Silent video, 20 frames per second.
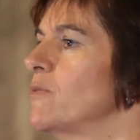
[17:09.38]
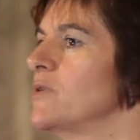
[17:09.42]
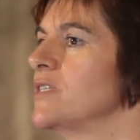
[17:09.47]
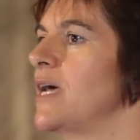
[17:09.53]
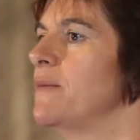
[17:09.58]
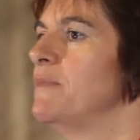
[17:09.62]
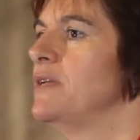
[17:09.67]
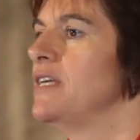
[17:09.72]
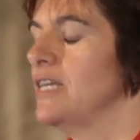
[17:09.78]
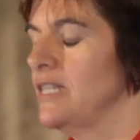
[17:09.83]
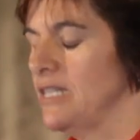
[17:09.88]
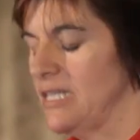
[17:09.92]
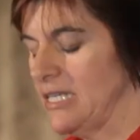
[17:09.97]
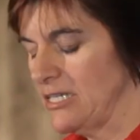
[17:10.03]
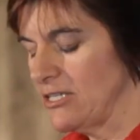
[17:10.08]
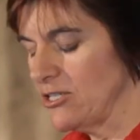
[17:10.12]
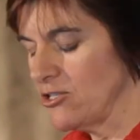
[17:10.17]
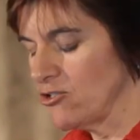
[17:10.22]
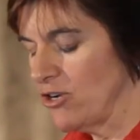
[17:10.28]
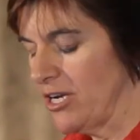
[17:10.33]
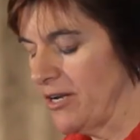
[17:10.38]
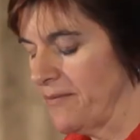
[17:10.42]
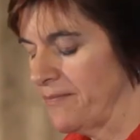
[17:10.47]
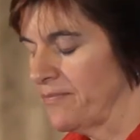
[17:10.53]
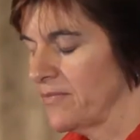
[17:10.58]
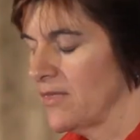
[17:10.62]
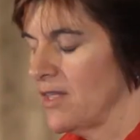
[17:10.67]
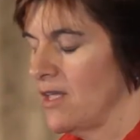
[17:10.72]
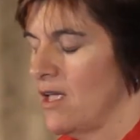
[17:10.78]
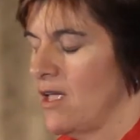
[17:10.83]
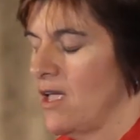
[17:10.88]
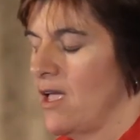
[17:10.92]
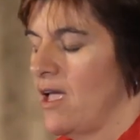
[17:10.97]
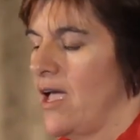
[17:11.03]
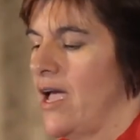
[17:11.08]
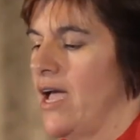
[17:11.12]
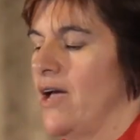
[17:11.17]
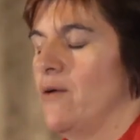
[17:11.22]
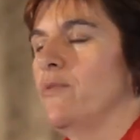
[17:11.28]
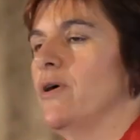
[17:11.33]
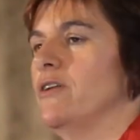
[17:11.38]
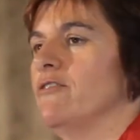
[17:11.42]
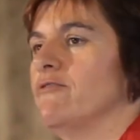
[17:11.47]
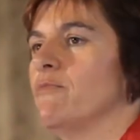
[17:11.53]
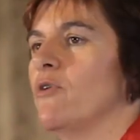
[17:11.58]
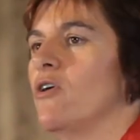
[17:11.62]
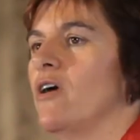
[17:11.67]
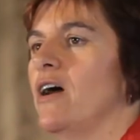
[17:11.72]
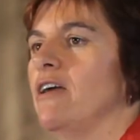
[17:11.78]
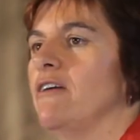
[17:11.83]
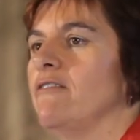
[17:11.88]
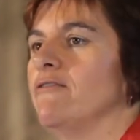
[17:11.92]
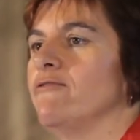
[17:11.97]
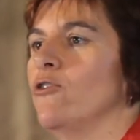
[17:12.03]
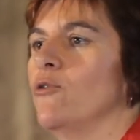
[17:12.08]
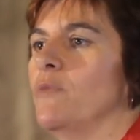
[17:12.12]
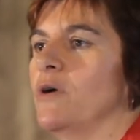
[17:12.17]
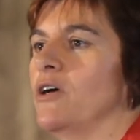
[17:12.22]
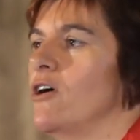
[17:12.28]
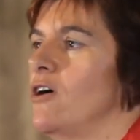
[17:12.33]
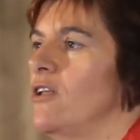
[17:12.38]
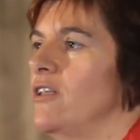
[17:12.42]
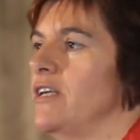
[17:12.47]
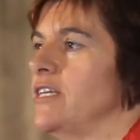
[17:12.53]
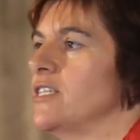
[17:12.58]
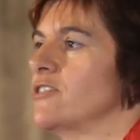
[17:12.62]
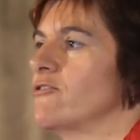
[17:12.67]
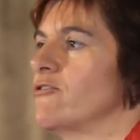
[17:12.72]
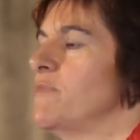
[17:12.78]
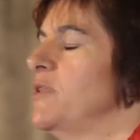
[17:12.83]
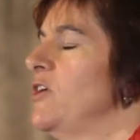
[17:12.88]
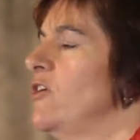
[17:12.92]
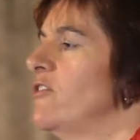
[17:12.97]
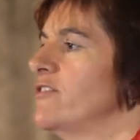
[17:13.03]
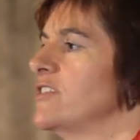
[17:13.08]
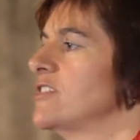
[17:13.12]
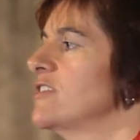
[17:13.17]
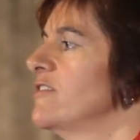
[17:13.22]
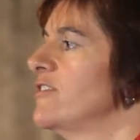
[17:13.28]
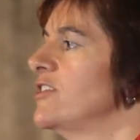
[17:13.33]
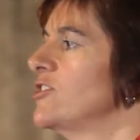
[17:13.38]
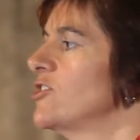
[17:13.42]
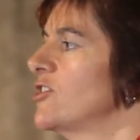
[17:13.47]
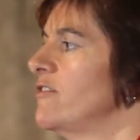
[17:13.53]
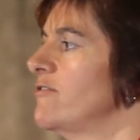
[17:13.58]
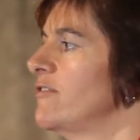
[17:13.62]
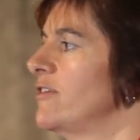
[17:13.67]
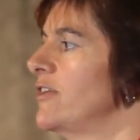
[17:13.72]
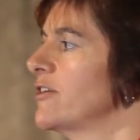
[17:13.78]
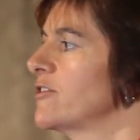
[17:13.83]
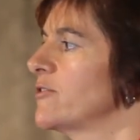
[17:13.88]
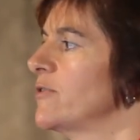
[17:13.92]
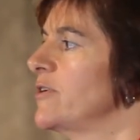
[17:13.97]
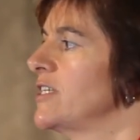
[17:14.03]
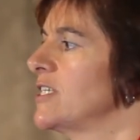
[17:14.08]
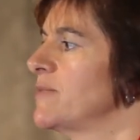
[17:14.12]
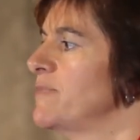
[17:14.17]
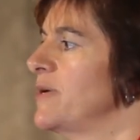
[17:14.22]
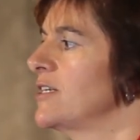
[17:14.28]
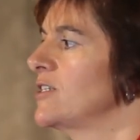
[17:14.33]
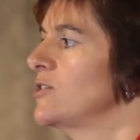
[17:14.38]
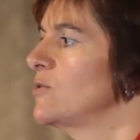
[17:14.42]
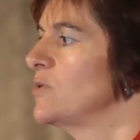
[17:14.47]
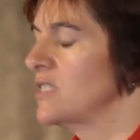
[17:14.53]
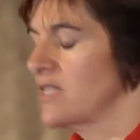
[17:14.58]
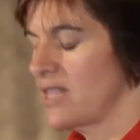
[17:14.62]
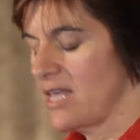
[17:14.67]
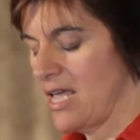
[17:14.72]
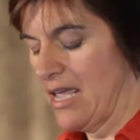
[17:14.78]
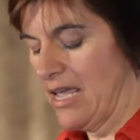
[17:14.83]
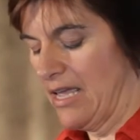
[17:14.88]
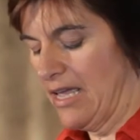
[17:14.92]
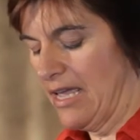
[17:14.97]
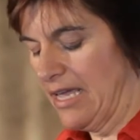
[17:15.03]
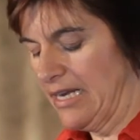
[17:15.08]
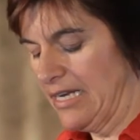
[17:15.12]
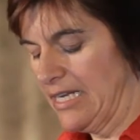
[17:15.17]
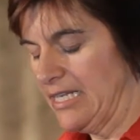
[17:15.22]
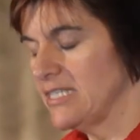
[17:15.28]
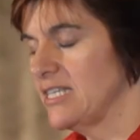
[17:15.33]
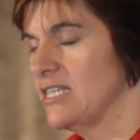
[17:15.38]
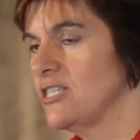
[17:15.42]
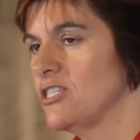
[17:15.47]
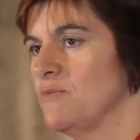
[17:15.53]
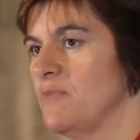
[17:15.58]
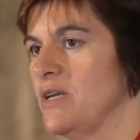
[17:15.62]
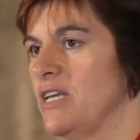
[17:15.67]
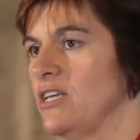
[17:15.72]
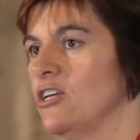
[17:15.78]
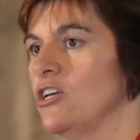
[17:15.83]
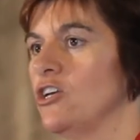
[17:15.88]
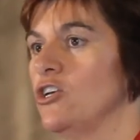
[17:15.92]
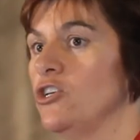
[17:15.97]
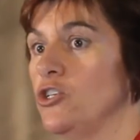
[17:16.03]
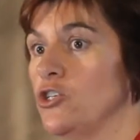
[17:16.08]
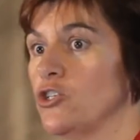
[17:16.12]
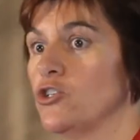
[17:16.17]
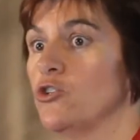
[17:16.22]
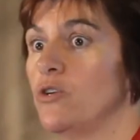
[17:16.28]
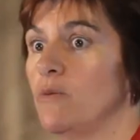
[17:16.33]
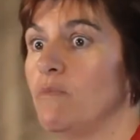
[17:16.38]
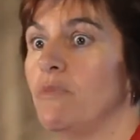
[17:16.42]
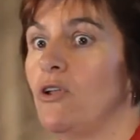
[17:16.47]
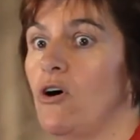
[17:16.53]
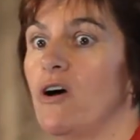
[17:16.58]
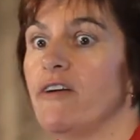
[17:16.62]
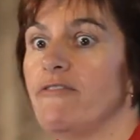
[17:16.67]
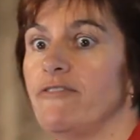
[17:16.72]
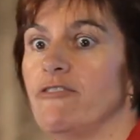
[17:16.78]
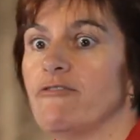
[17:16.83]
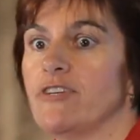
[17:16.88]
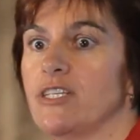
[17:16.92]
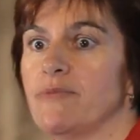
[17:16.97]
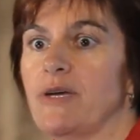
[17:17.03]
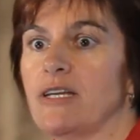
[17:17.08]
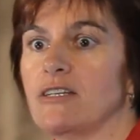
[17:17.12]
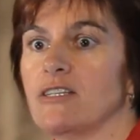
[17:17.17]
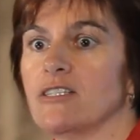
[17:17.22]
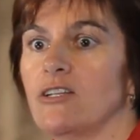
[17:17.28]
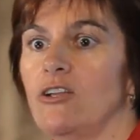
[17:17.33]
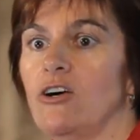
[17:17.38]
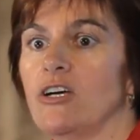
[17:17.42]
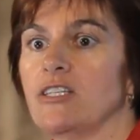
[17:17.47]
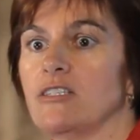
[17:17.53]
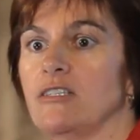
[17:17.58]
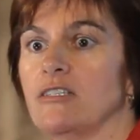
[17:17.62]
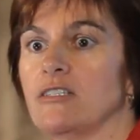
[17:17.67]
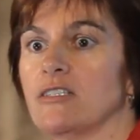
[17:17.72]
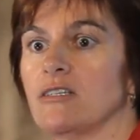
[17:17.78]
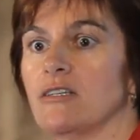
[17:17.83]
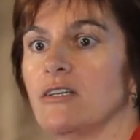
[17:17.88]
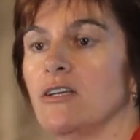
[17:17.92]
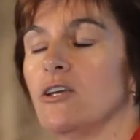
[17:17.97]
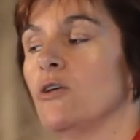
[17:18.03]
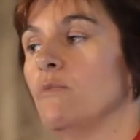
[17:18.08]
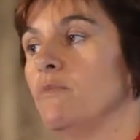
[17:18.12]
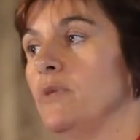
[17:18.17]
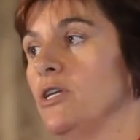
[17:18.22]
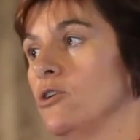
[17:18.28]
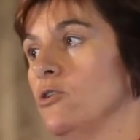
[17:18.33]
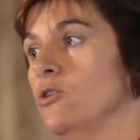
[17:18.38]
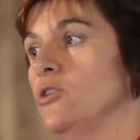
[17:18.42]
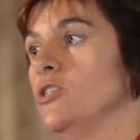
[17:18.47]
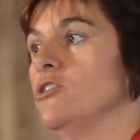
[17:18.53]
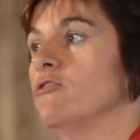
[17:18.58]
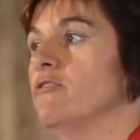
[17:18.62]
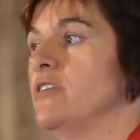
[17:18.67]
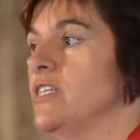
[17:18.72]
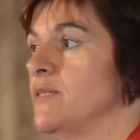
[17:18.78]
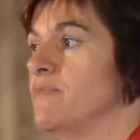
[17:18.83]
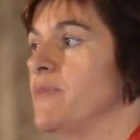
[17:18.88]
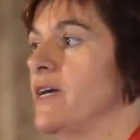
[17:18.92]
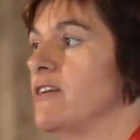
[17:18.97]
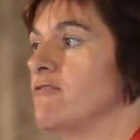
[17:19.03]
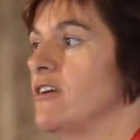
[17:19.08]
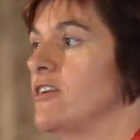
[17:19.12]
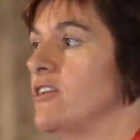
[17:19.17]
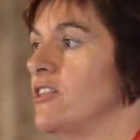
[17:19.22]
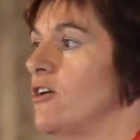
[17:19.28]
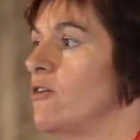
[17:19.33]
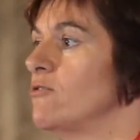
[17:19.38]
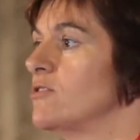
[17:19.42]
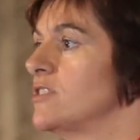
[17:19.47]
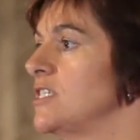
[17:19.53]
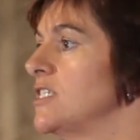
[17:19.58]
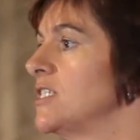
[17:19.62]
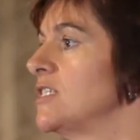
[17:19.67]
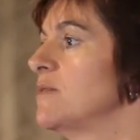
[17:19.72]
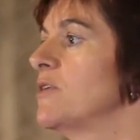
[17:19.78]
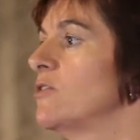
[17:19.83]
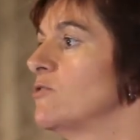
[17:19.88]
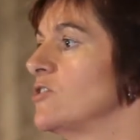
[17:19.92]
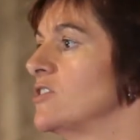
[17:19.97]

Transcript: was happening in the industry. And one of my former colleagues from the Office of the Chief Electrical Inspector was there, and he said to me, "You should apply for your inspector's licence. Because you're an inspector under the old system, they'll